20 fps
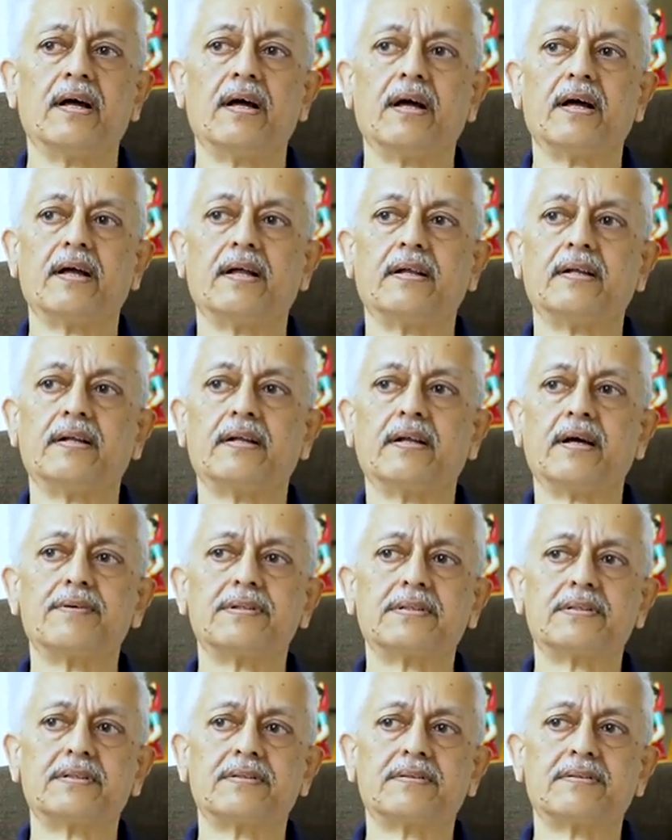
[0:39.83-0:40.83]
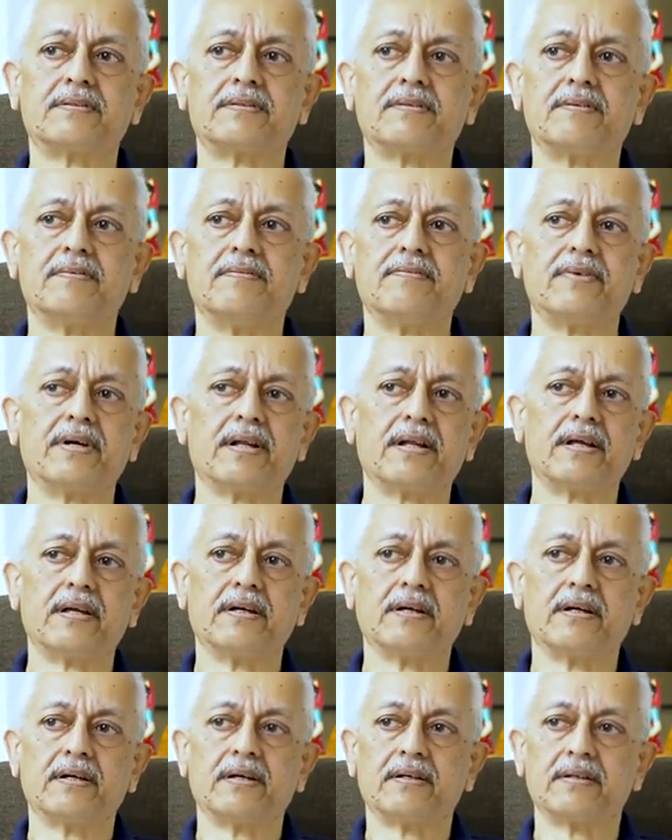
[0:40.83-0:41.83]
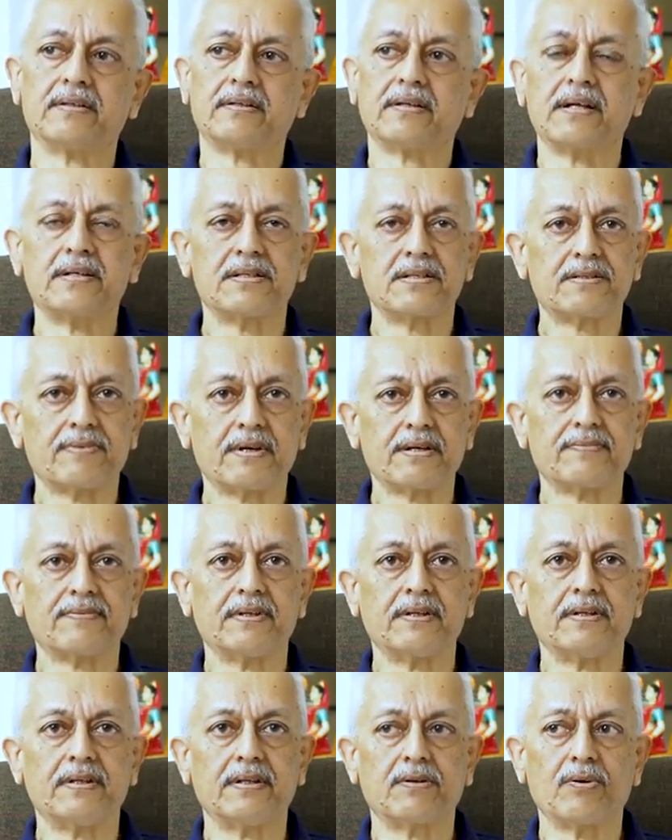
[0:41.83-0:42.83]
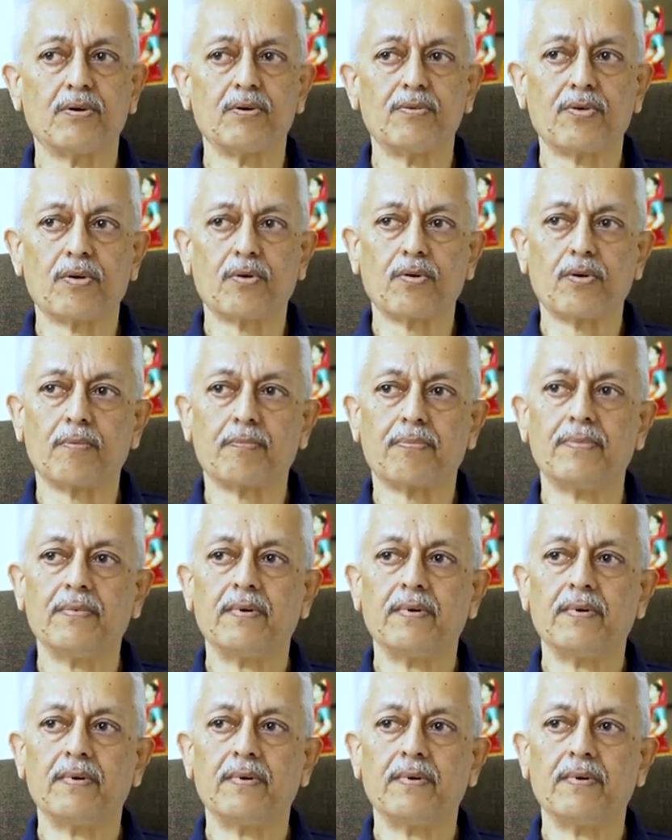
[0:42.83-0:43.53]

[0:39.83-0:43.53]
and I was very satisfied with the overall